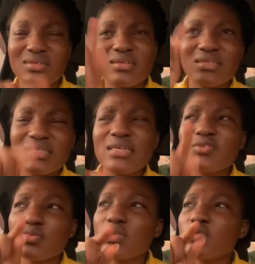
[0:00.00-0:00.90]
Is it
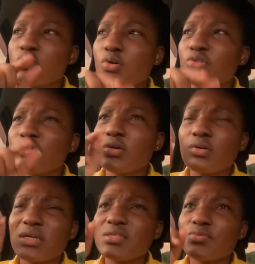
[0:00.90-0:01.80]
S22 Ultra
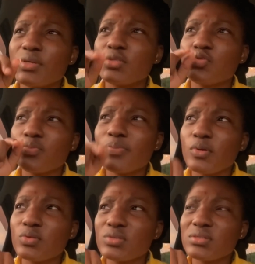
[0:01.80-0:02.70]
or S22
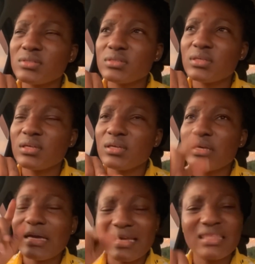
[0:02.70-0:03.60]
Plus?
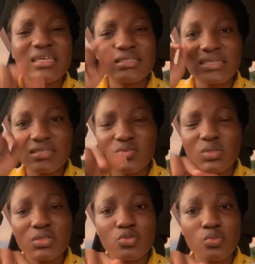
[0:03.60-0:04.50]
I think it's
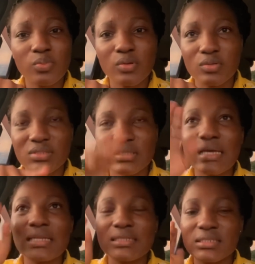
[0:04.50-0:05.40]
S22 Plus,
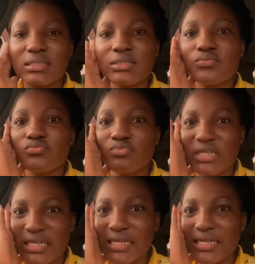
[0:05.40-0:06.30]
and it's
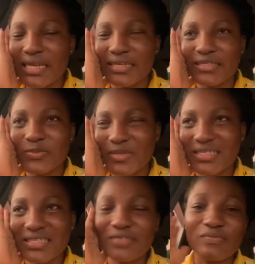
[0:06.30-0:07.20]
really
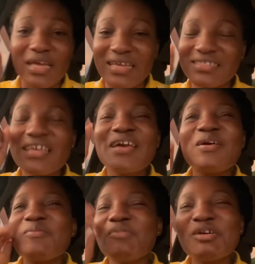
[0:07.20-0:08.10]
expensive, guys.
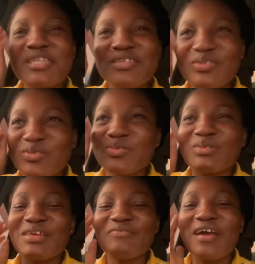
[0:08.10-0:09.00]
Money is good.
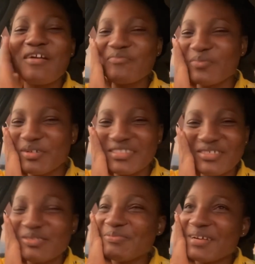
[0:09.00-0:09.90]
If you have money,
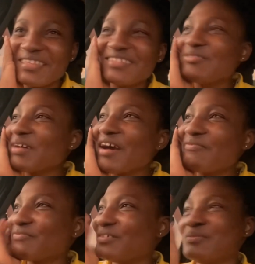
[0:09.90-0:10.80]
you
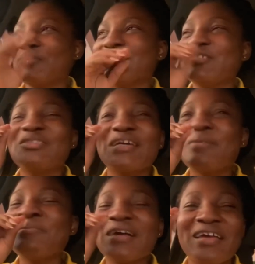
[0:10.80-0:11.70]
can
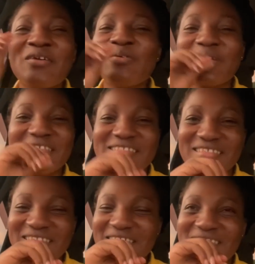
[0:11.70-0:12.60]
buy quality
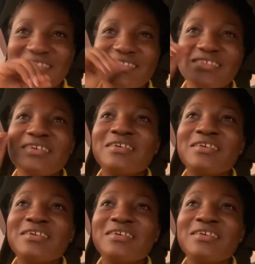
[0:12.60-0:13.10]
things.